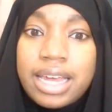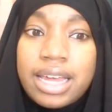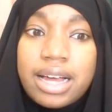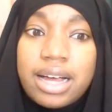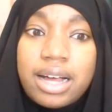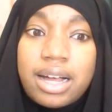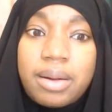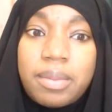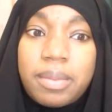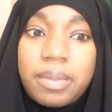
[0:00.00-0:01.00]

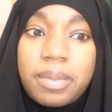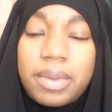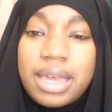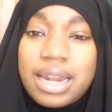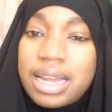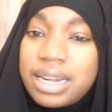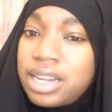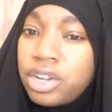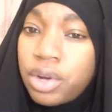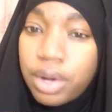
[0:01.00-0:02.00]
Um, and I
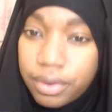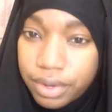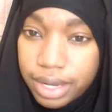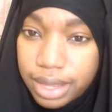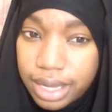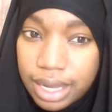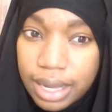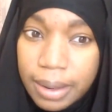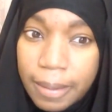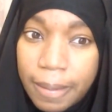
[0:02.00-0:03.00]
didn't know
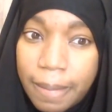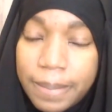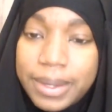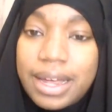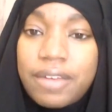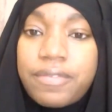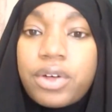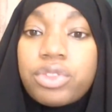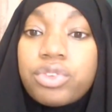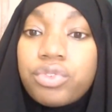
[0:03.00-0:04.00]
everything, but I
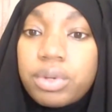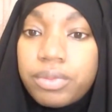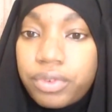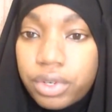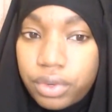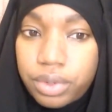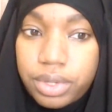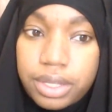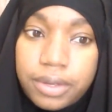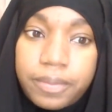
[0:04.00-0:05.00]
felt the room for
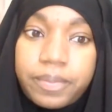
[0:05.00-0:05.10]
growth.